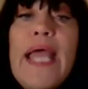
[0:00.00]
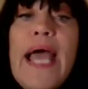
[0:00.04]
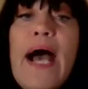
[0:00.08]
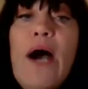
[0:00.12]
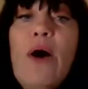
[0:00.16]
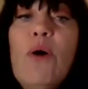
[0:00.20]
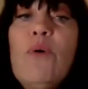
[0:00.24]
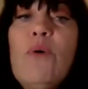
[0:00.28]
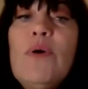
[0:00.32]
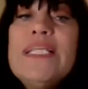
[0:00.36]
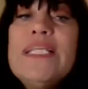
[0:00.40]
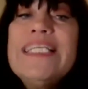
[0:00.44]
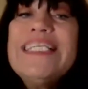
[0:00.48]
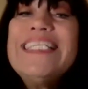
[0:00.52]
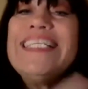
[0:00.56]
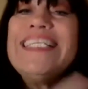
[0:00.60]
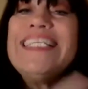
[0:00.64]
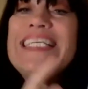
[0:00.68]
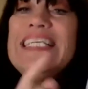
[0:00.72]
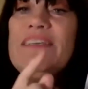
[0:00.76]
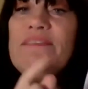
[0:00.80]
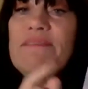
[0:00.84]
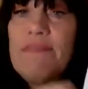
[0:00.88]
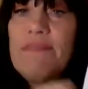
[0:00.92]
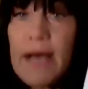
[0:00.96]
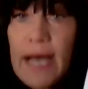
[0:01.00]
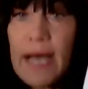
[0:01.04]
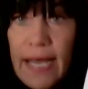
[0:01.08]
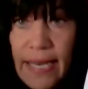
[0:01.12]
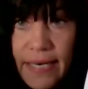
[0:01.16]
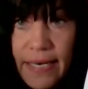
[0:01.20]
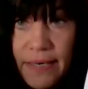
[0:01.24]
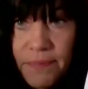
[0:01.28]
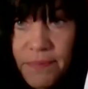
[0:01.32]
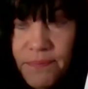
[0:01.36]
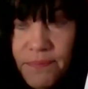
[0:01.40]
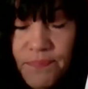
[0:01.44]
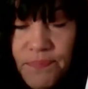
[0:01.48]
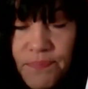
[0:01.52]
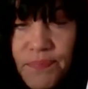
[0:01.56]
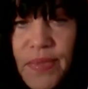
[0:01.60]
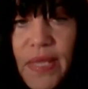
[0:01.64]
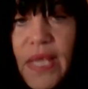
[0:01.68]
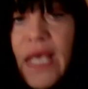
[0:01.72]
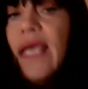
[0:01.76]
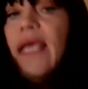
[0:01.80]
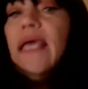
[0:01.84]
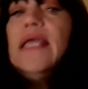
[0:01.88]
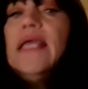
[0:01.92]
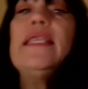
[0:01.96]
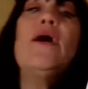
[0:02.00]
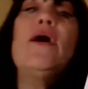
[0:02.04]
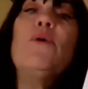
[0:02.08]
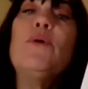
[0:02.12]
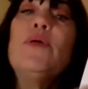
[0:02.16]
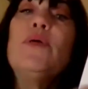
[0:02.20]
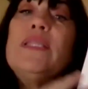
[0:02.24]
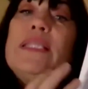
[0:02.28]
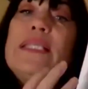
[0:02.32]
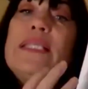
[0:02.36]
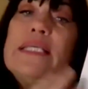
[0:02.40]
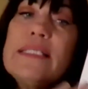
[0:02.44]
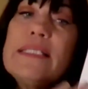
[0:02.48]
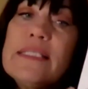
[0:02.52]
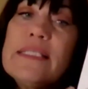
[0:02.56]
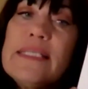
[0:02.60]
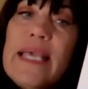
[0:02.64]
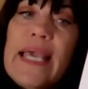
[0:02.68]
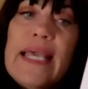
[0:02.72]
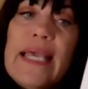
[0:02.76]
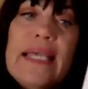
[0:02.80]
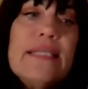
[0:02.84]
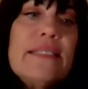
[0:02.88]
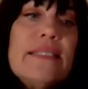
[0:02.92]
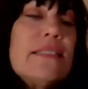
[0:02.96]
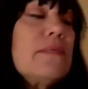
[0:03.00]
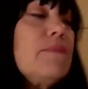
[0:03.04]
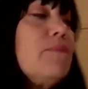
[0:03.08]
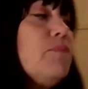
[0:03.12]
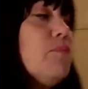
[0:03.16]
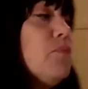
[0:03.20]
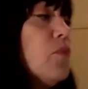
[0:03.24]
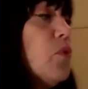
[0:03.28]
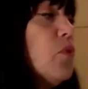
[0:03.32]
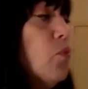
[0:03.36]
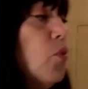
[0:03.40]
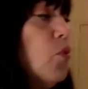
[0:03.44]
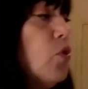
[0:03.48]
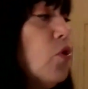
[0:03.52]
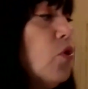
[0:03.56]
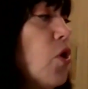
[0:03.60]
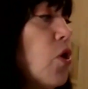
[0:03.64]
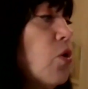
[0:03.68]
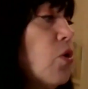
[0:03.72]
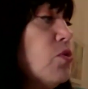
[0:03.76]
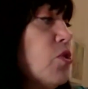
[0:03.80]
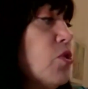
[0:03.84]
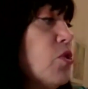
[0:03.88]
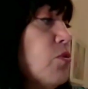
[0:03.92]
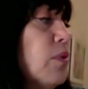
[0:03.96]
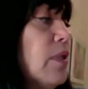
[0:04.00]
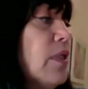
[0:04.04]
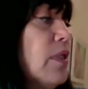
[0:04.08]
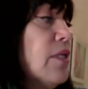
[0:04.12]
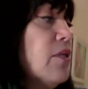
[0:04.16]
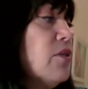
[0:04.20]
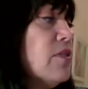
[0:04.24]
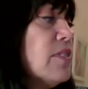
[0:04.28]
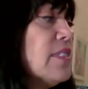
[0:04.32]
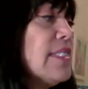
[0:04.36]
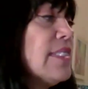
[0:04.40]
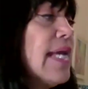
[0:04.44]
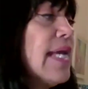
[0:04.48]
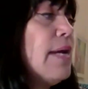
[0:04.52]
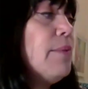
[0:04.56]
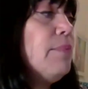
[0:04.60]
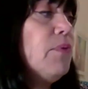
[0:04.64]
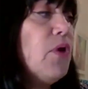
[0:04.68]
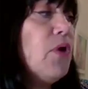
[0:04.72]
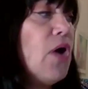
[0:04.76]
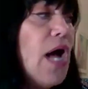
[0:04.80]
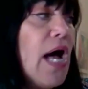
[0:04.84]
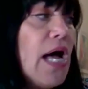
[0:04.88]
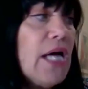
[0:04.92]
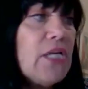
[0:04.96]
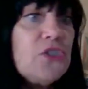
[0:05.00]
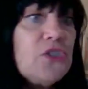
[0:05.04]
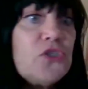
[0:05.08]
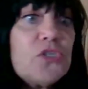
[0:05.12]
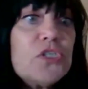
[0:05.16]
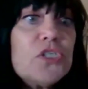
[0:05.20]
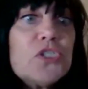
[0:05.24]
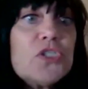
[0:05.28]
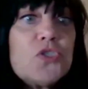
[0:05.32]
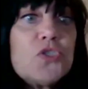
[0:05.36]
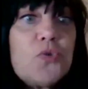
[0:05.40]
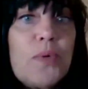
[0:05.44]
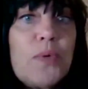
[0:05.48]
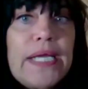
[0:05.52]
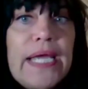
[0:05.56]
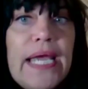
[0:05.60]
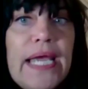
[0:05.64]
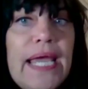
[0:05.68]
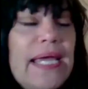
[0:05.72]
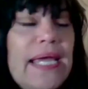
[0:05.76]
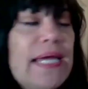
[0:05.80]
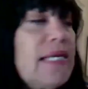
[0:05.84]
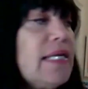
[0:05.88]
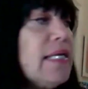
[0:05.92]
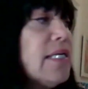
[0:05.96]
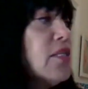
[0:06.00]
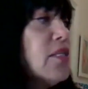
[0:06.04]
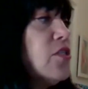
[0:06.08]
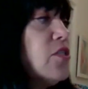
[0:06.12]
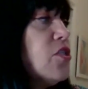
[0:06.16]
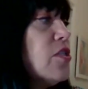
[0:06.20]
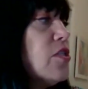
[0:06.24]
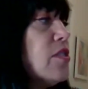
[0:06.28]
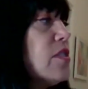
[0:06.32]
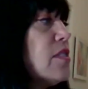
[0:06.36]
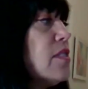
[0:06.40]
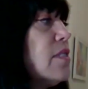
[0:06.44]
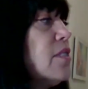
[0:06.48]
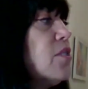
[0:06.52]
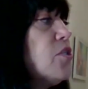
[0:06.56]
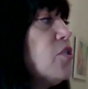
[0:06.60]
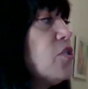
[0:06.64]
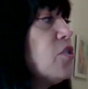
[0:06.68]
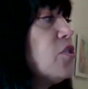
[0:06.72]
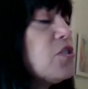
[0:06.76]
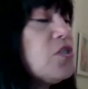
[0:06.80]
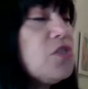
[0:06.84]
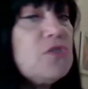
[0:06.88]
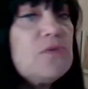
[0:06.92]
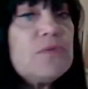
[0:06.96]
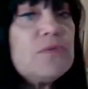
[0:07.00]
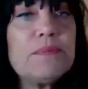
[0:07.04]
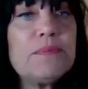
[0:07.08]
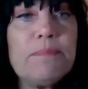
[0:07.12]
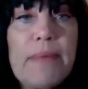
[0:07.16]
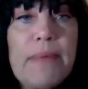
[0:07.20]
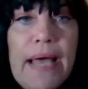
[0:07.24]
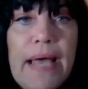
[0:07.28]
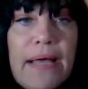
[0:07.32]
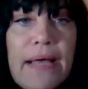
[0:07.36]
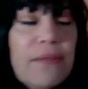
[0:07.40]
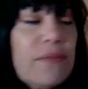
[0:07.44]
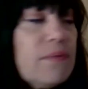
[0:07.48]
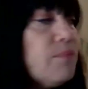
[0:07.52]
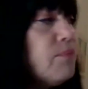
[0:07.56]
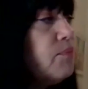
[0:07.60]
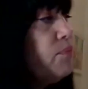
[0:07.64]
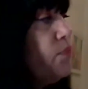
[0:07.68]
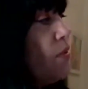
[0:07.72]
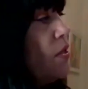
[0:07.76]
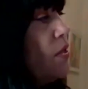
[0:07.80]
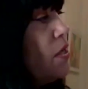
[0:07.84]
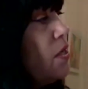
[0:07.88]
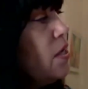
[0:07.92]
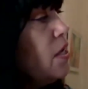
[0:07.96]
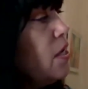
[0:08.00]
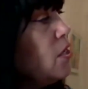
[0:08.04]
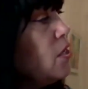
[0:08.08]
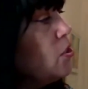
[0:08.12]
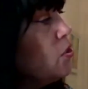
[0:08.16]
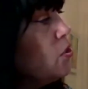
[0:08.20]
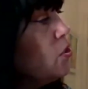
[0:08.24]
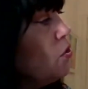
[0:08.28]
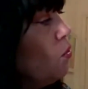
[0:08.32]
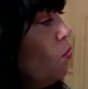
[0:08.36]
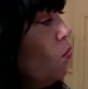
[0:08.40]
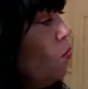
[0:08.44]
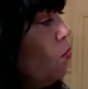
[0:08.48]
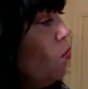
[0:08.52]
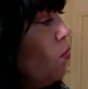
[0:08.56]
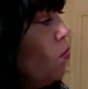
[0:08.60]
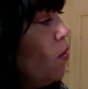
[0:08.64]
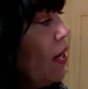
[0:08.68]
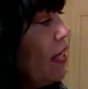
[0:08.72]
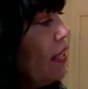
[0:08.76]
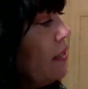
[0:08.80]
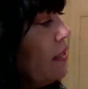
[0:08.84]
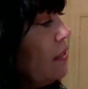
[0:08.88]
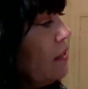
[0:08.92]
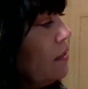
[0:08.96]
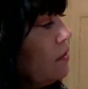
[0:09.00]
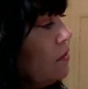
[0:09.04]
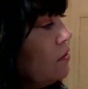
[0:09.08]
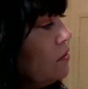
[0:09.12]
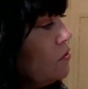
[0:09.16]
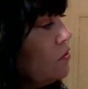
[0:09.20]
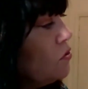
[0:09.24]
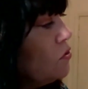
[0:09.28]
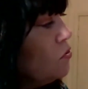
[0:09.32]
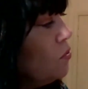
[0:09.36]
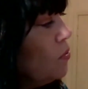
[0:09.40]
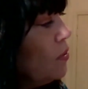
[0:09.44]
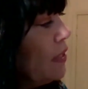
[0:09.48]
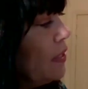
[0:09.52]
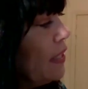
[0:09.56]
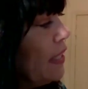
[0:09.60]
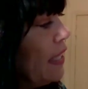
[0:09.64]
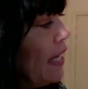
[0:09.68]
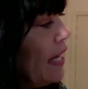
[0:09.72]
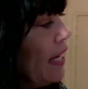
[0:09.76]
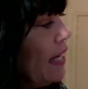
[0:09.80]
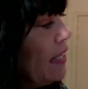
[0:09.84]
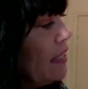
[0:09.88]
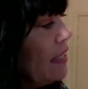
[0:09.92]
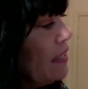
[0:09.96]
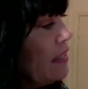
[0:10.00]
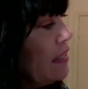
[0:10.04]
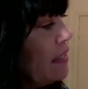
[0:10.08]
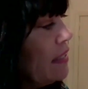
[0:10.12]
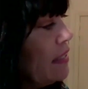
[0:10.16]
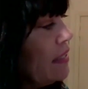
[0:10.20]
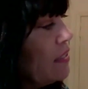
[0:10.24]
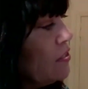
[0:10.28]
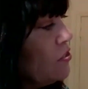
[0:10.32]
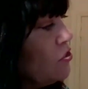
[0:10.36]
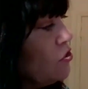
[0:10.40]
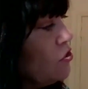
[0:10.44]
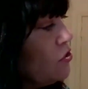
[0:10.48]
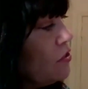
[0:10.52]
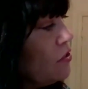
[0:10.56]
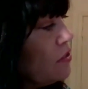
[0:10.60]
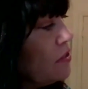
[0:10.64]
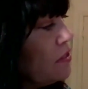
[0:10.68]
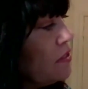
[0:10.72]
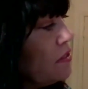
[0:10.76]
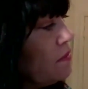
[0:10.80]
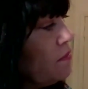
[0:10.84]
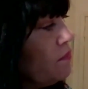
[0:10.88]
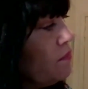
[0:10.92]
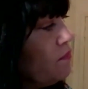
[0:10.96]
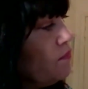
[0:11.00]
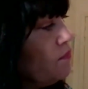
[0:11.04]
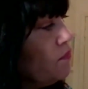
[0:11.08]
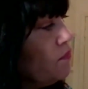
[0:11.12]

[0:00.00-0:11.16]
now divide. Now, in this case, we'll go do a little sample, 128 inches. Let's just do the math. 128 inches.